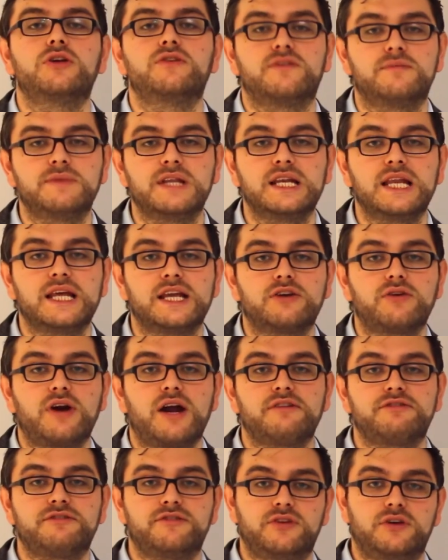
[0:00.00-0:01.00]
use in the link
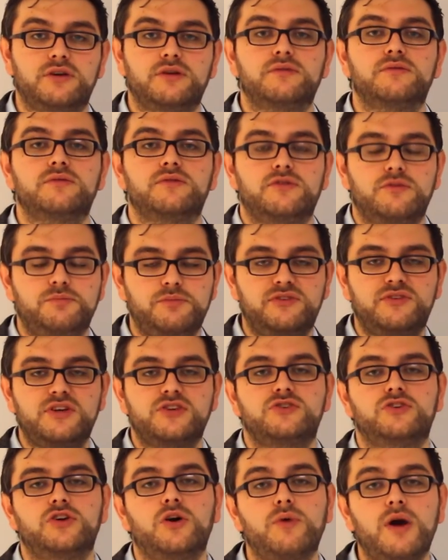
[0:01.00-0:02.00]
graph to
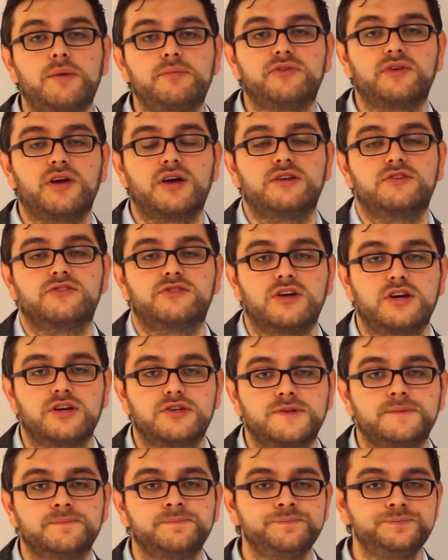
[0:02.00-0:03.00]
position your website in
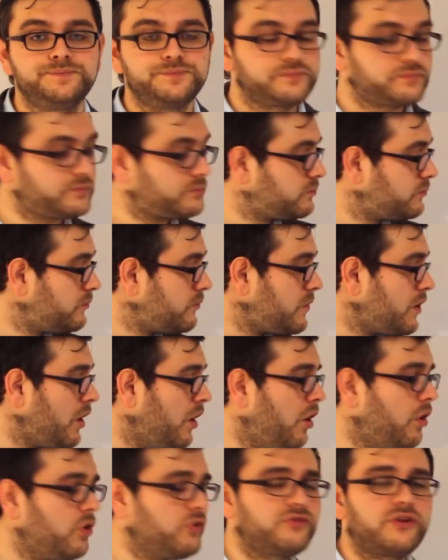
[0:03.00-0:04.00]
search.
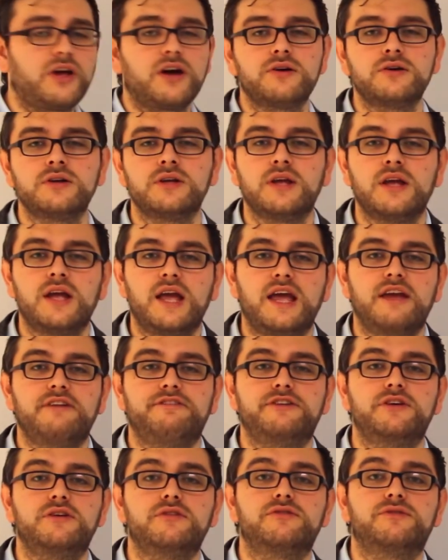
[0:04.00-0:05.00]
Also,
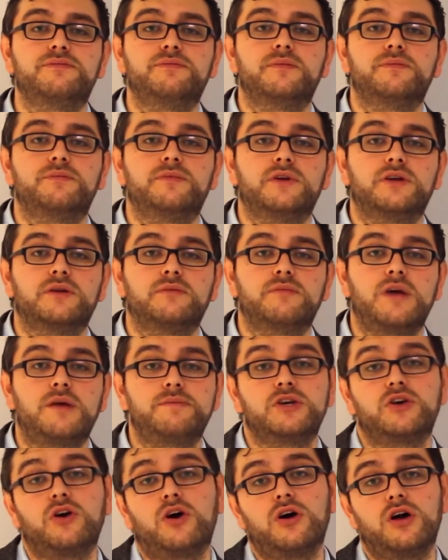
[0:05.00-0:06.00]
if you've
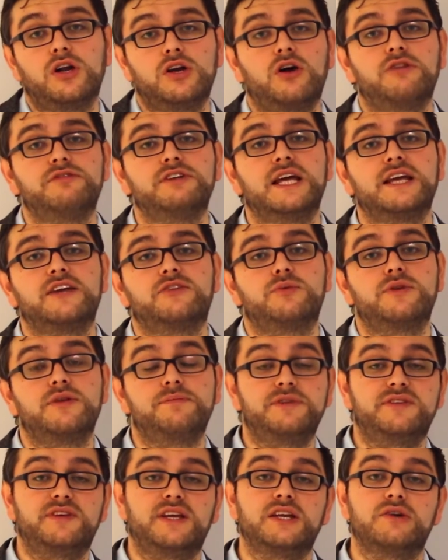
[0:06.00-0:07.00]
maybe got a lot of links with a
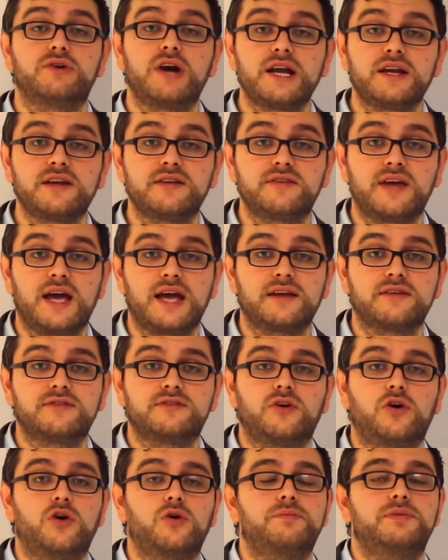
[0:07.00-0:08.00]
particular anchor
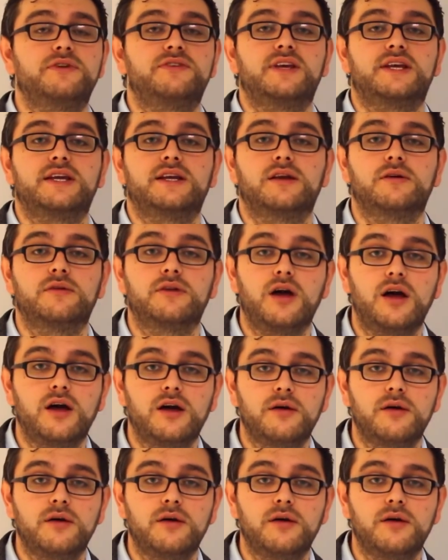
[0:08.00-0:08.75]
text or particular